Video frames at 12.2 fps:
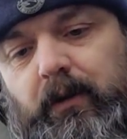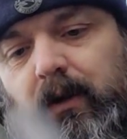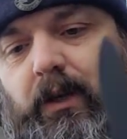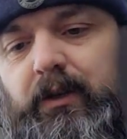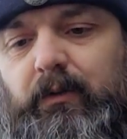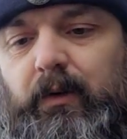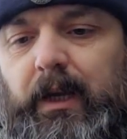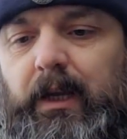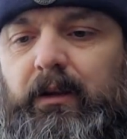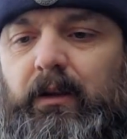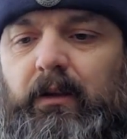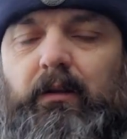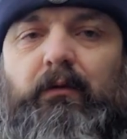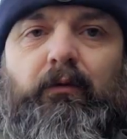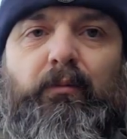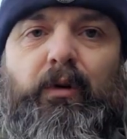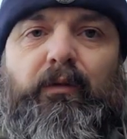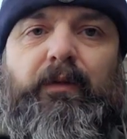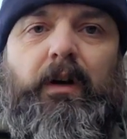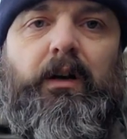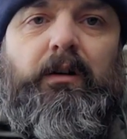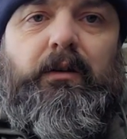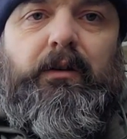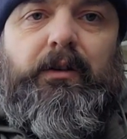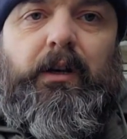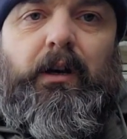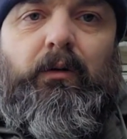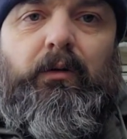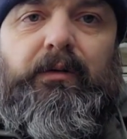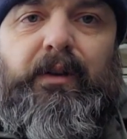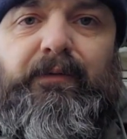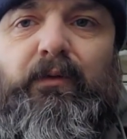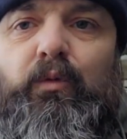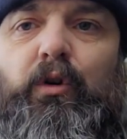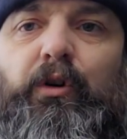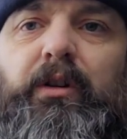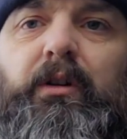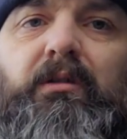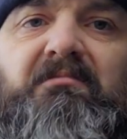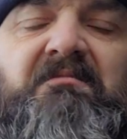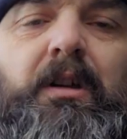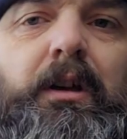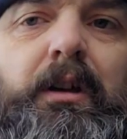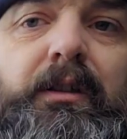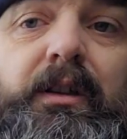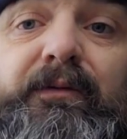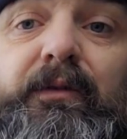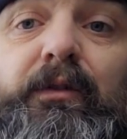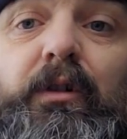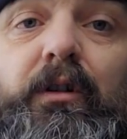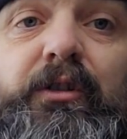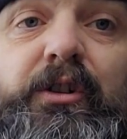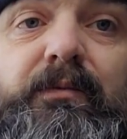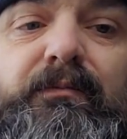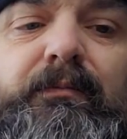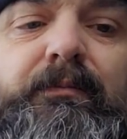Okay, so again, remove that. So different wood, different notch.